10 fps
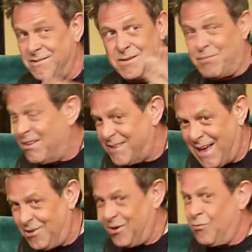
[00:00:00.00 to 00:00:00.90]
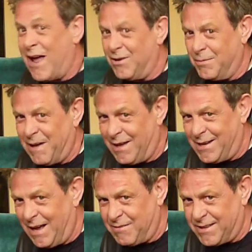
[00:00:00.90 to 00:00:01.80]
because I broke down on a roundabout
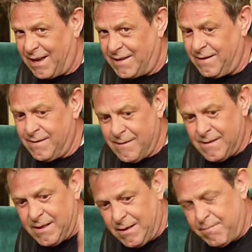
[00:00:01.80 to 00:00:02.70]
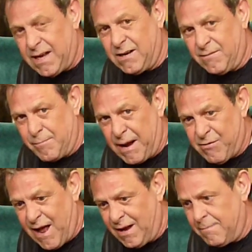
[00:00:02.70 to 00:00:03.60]
the other day, in the middle of a big
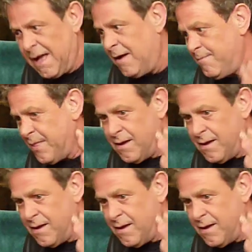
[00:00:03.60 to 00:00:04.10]
roundabout.